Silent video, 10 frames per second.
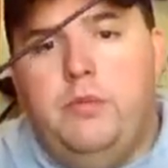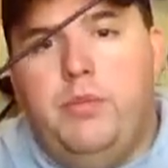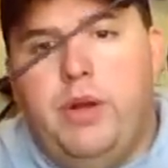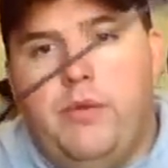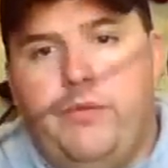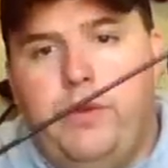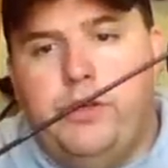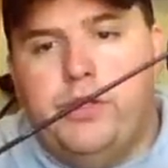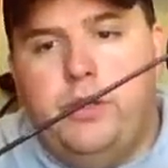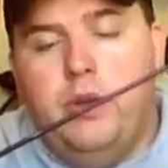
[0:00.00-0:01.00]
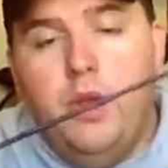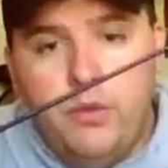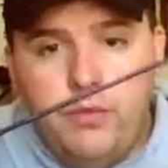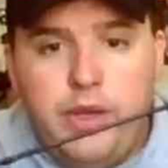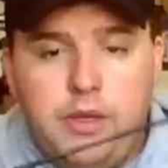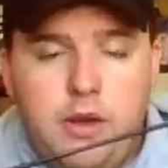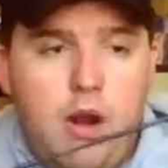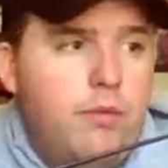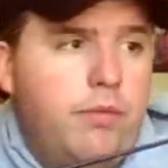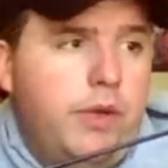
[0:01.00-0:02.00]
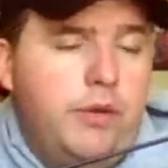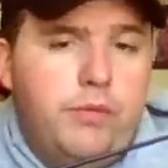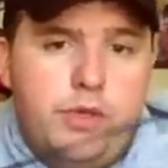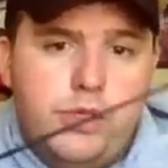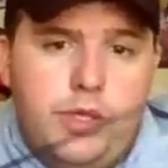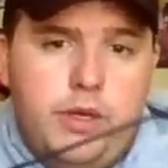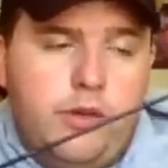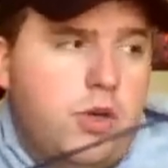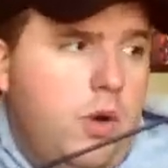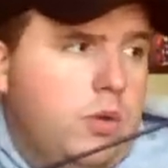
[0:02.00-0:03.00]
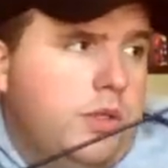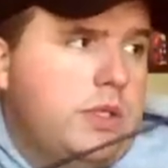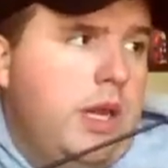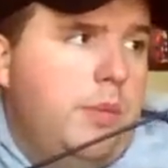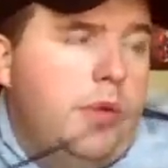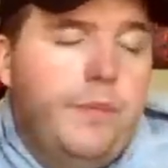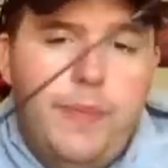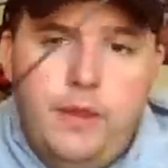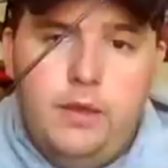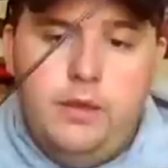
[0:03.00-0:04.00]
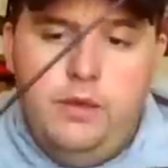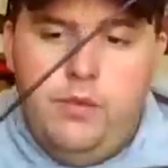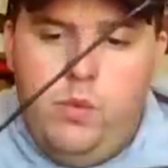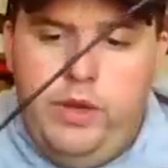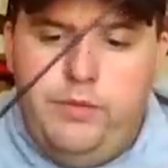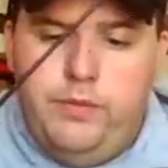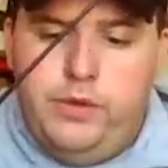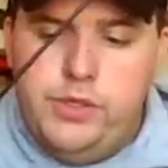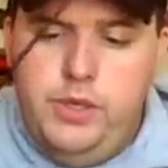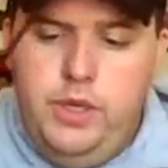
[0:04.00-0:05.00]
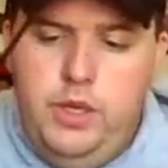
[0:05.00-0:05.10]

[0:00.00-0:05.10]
bigger fish and fighting hard fighting fish like our trout and salmon and even whitefish.